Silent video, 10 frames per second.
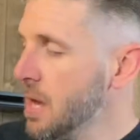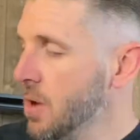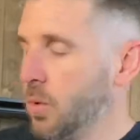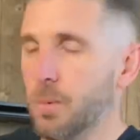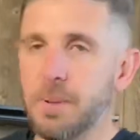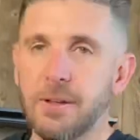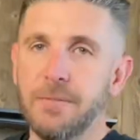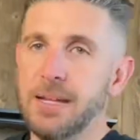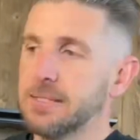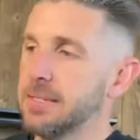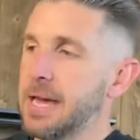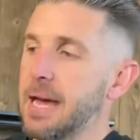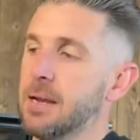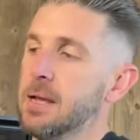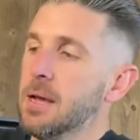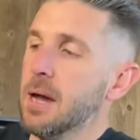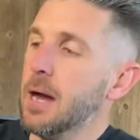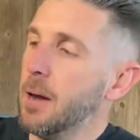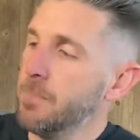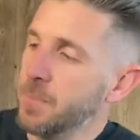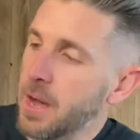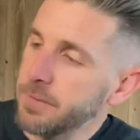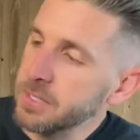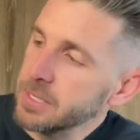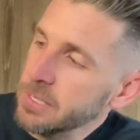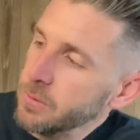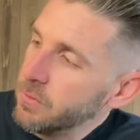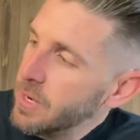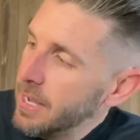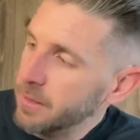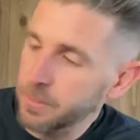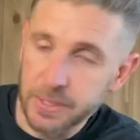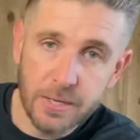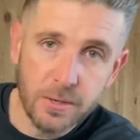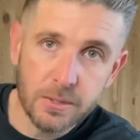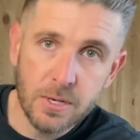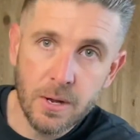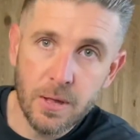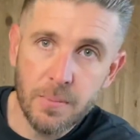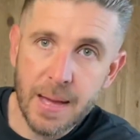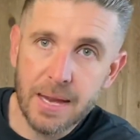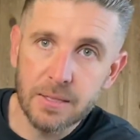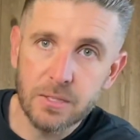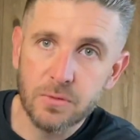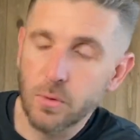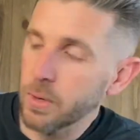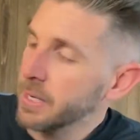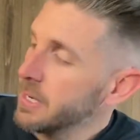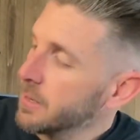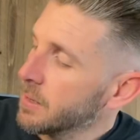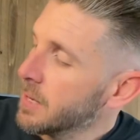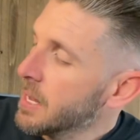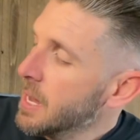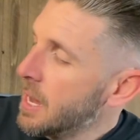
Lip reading: we're big fans of that. Obviously, we've got the bleeders on the back of this fork here.